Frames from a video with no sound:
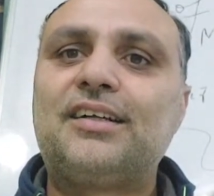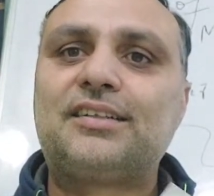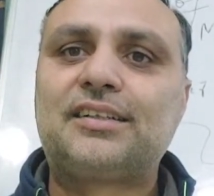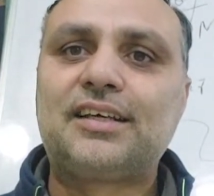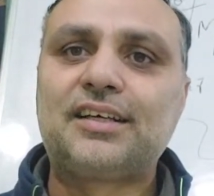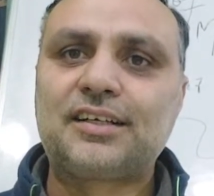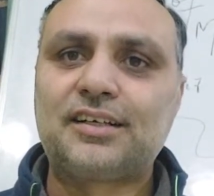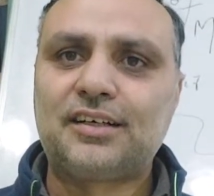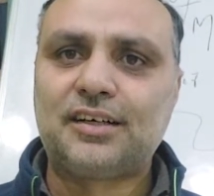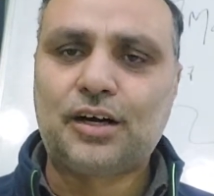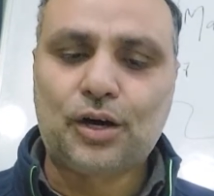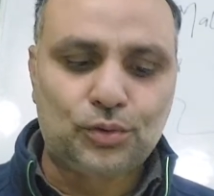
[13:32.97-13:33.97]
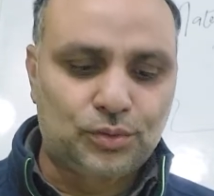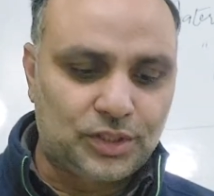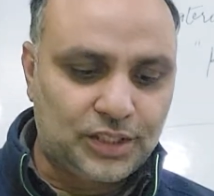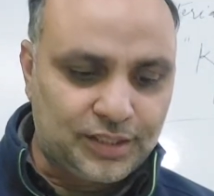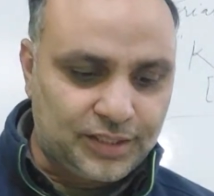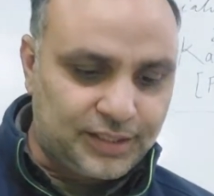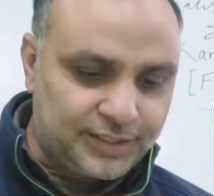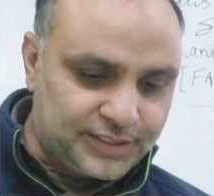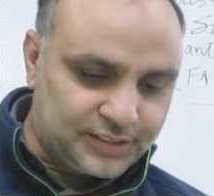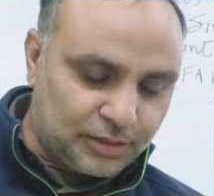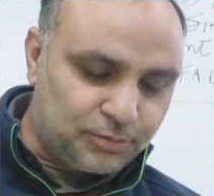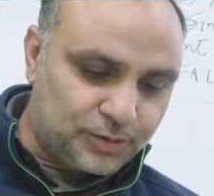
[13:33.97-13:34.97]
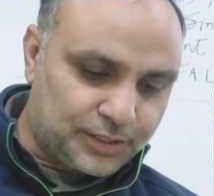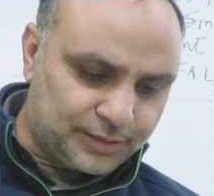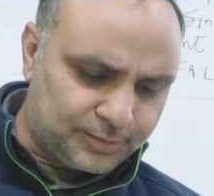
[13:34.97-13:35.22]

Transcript: thing, how it's somewhat